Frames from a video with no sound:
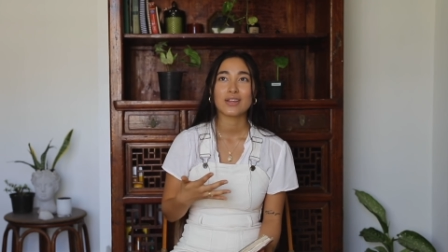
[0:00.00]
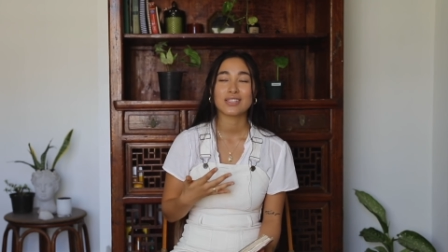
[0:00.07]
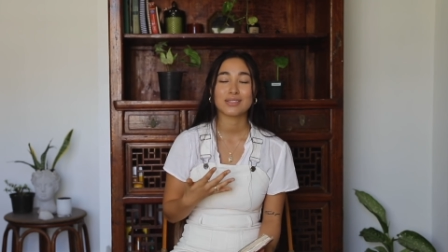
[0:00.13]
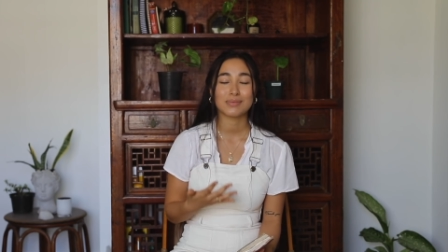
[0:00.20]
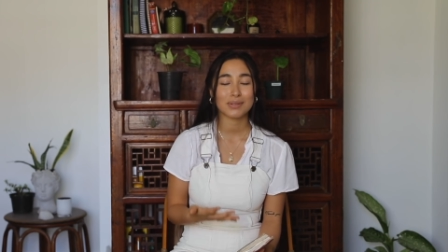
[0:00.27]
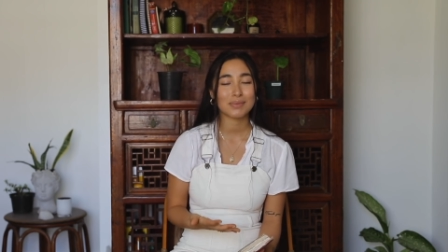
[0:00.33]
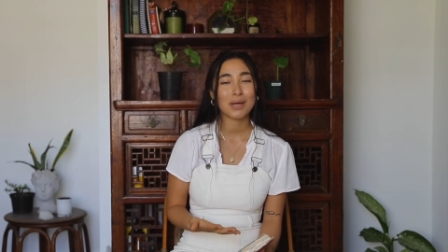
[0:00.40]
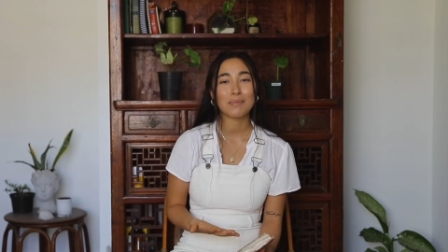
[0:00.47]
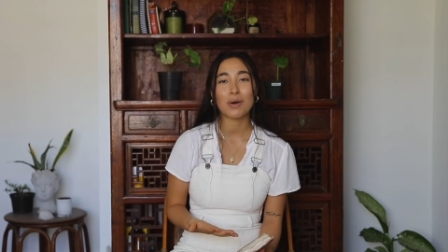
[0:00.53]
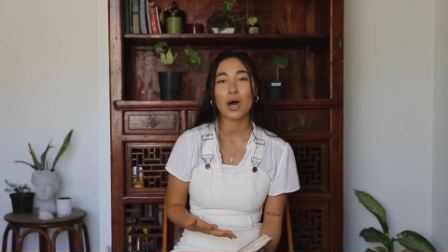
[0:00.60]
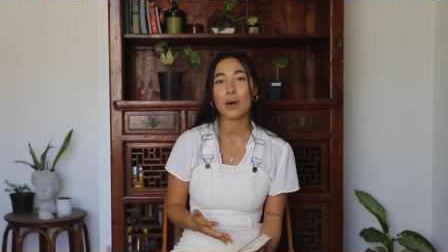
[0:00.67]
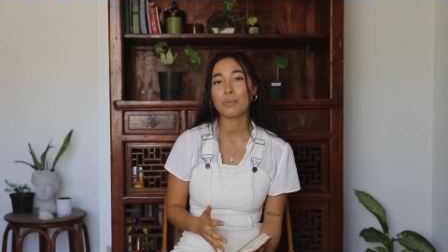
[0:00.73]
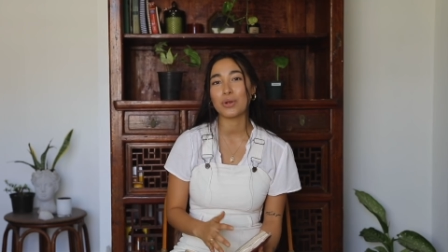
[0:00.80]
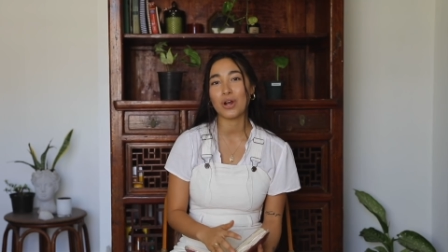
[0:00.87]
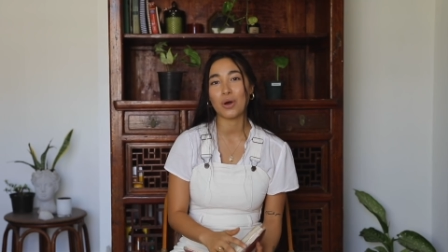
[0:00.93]
something my
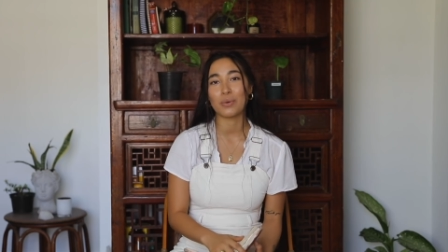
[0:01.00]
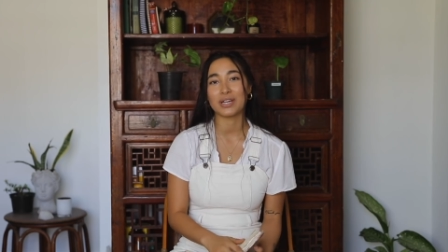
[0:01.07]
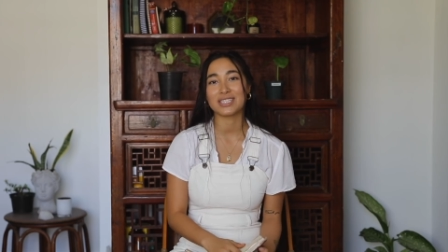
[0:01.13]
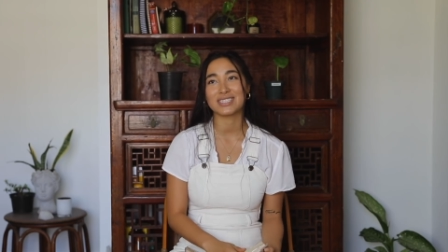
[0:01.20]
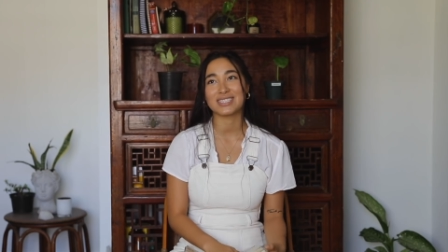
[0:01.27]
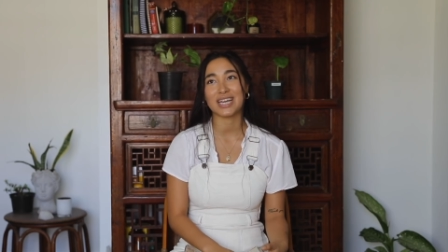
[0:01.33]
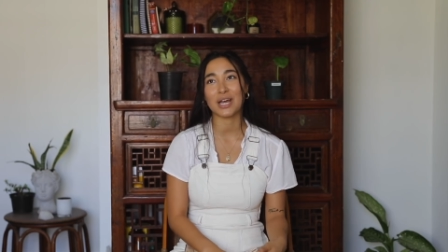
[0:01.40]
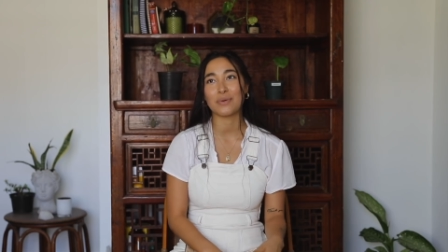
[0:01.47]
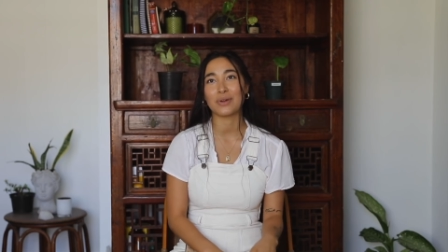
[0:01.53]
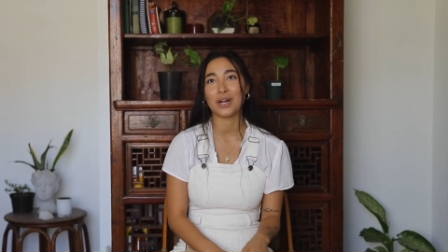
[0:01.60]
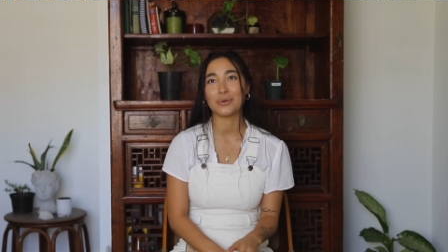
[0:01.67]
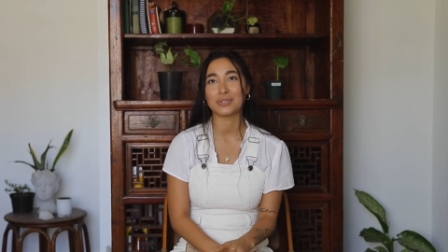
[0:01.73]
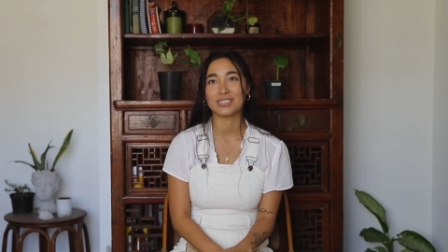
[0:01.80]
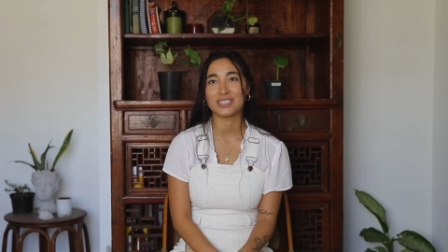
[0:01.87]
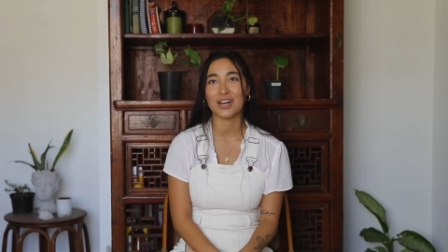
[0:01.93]
mom would always say when
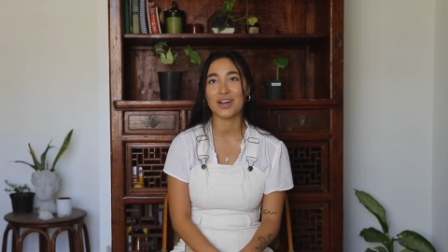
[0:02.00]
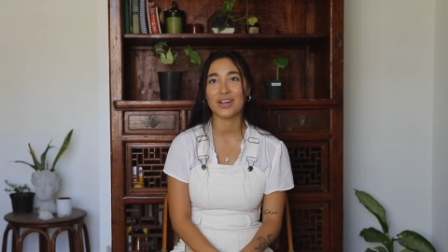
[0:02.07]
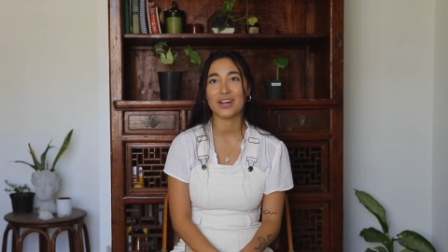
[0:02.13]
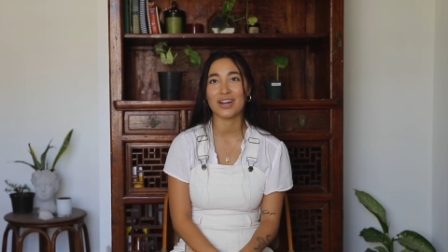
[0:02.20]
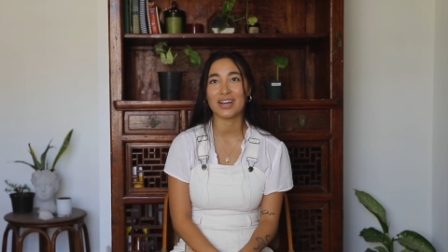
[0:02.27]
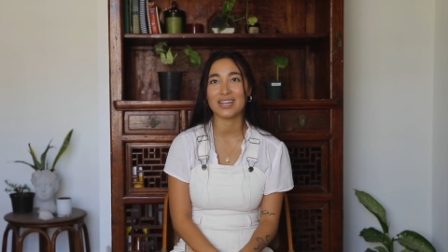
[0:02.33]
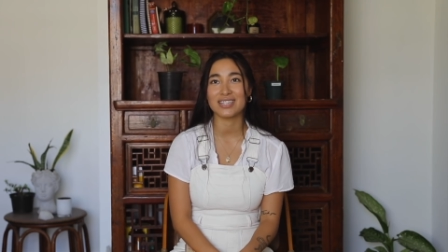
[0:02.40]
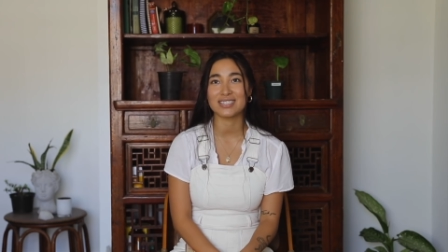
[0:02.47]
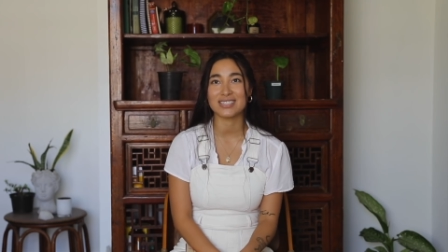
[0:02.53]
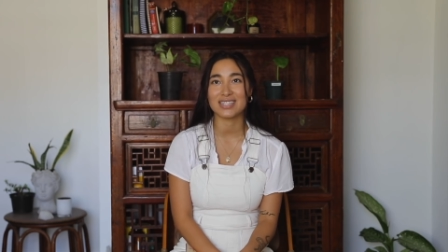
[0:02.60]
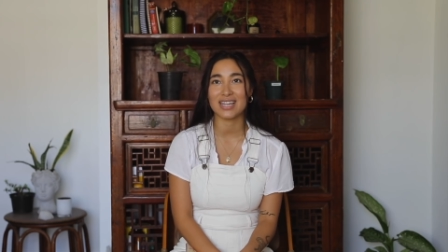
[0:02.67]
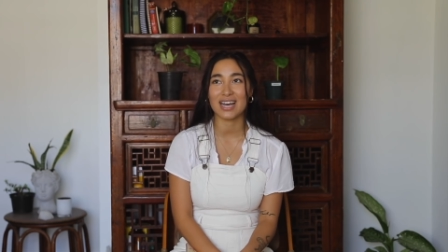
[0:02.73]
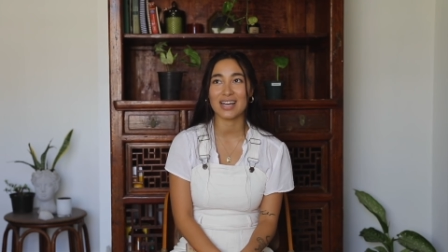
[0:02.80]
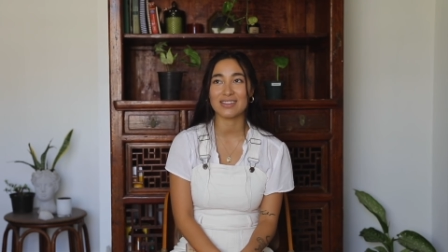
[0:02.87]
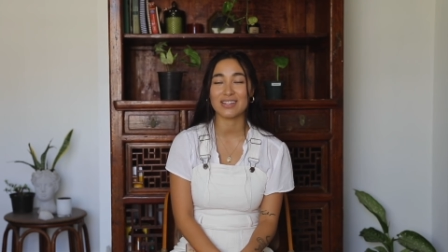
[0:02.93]
I was younger is
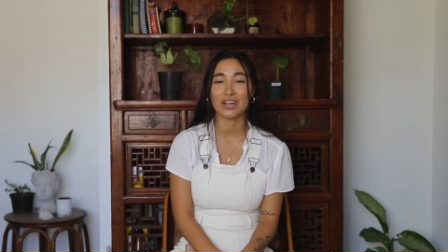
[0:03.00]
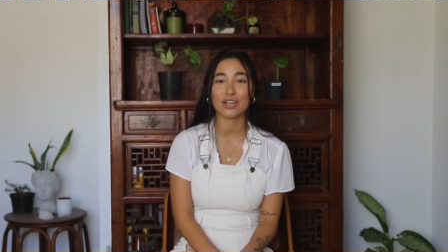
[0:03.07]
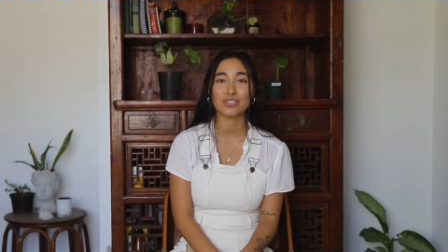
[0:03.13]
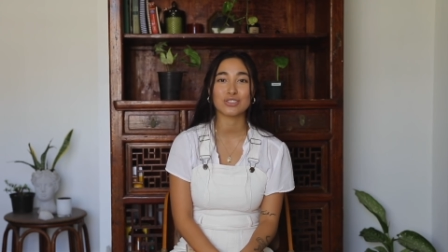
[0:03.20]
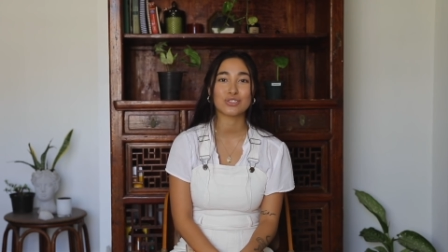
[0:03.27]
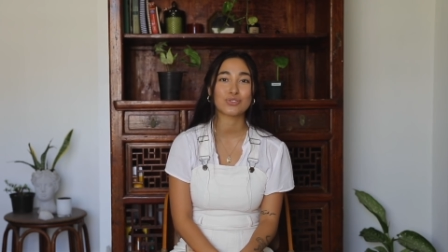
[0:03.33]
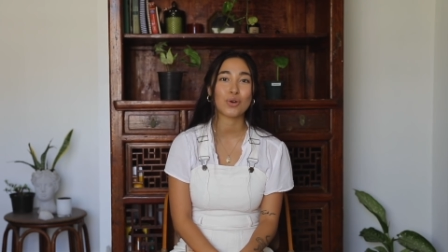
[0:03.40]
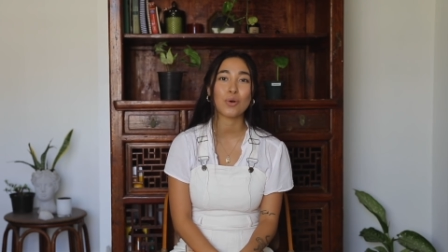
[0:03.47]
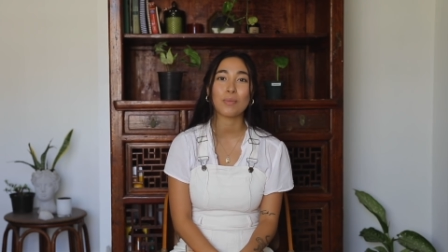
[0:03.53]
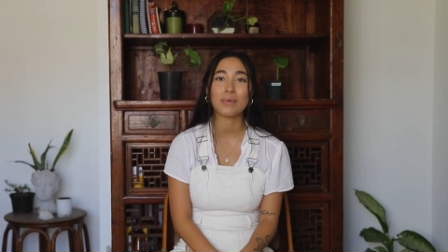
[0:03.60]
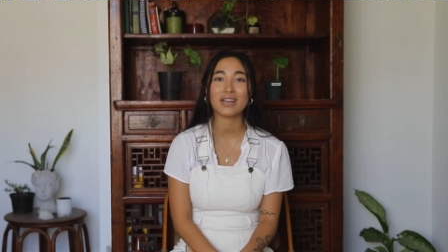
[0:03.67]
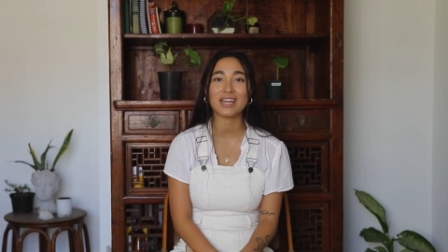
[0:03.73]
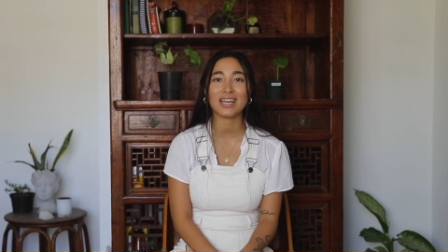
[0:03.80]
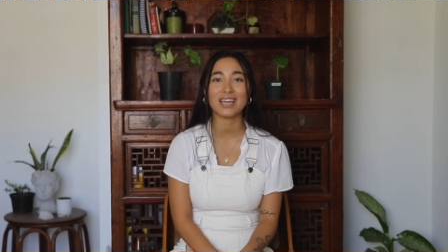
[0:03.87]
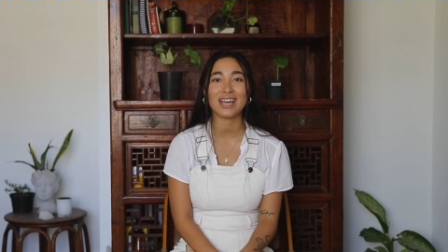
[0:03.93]
that there are so
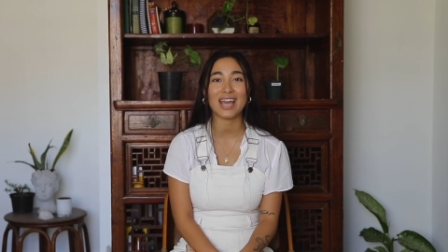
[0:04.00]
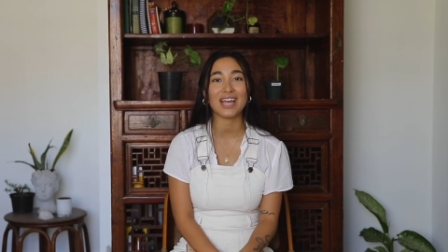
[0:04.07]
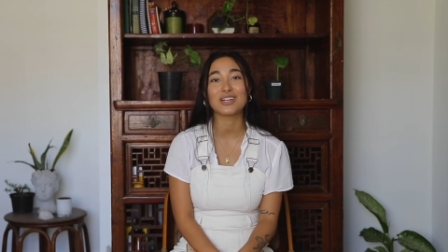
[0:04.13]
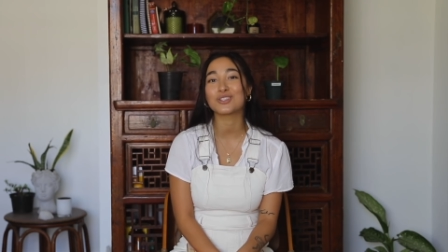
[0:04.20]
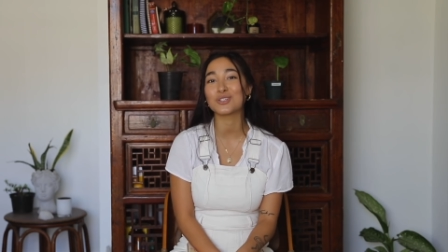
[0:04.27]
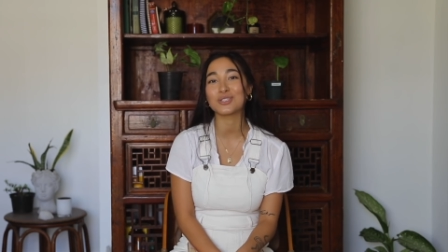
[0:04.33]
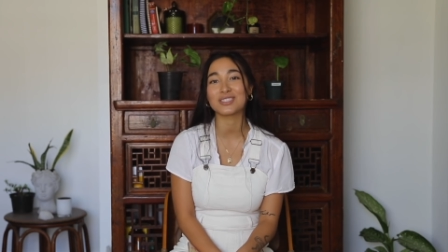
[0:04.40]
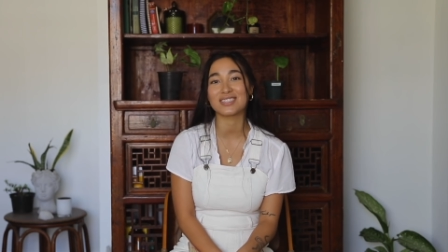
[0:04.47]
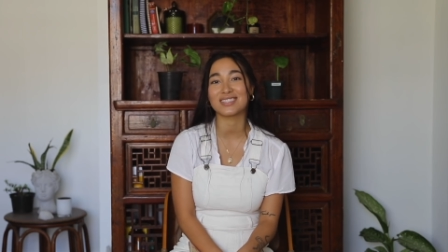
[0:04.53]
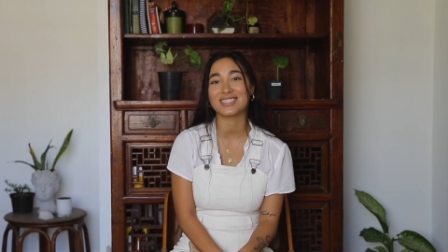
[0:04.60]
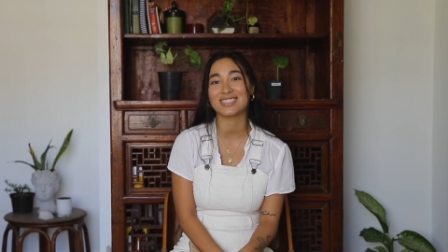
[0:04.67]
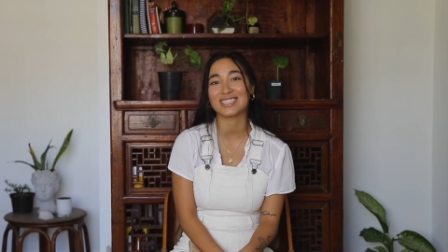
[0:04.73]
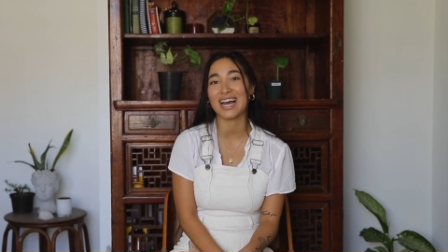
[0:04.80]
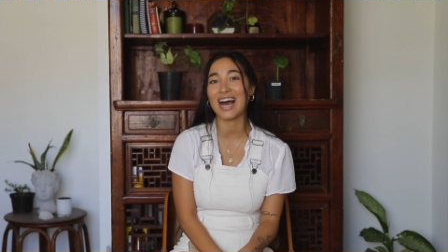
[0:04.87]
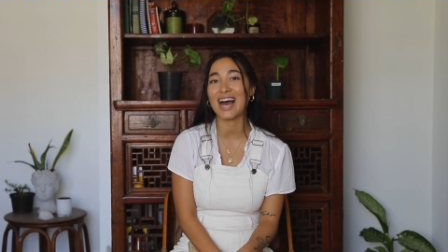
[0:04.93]
many angels in the
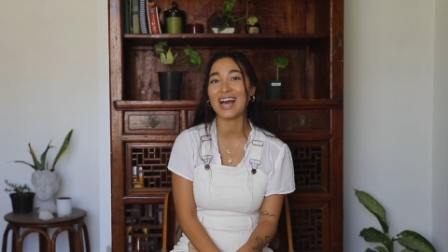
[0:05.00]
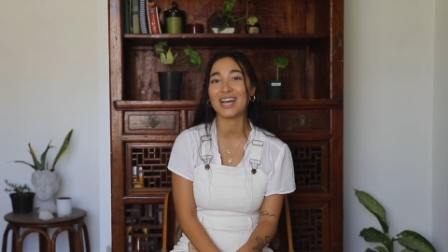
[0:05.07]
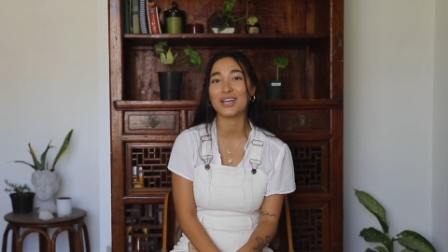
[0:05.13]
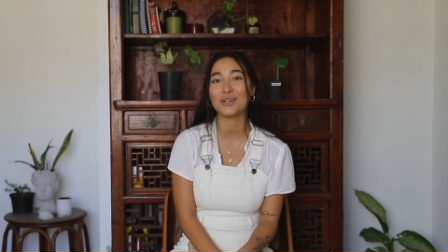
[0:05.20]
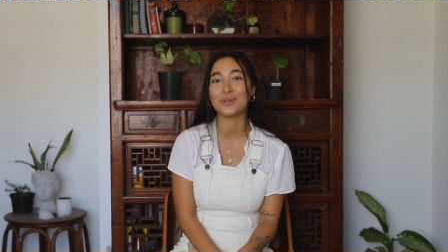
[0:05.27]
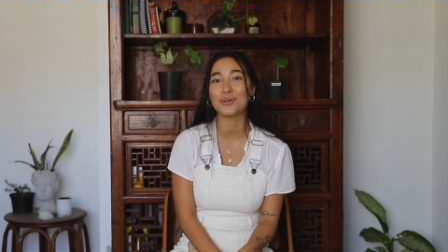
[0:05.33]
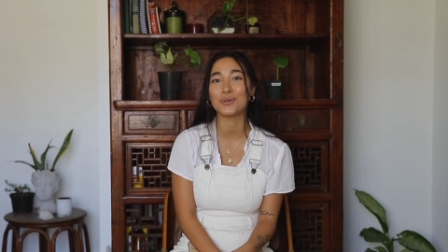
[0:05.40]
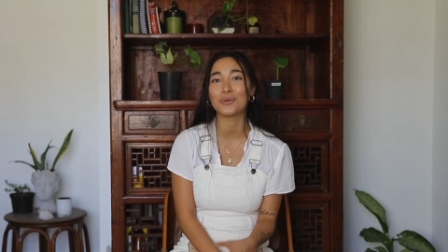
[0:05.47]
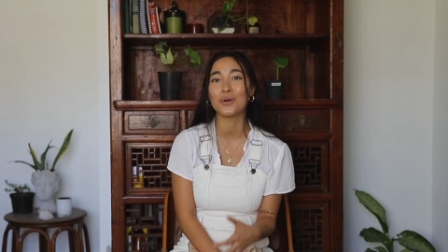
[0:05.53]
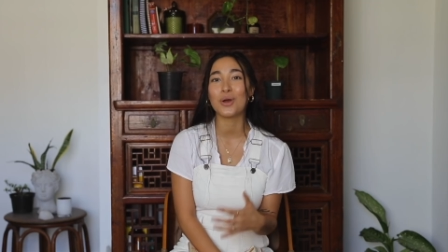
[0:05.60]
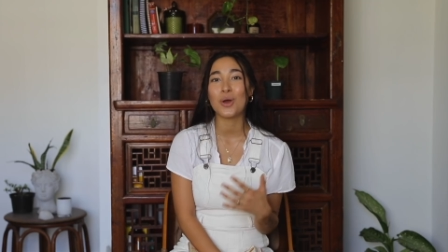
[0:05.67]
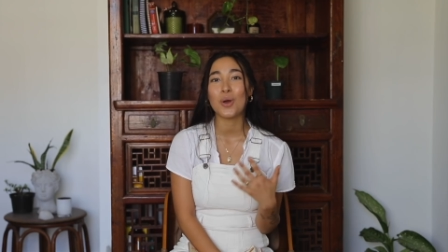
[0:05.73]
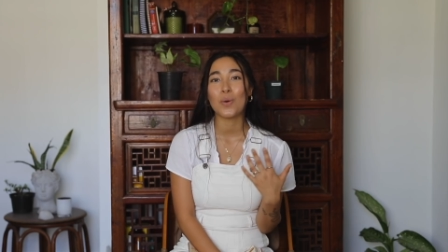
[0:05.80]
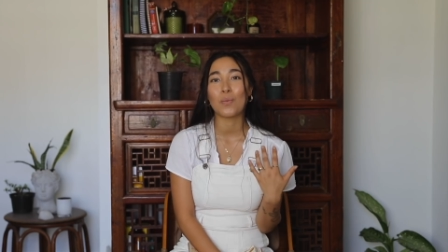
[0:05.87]
sky who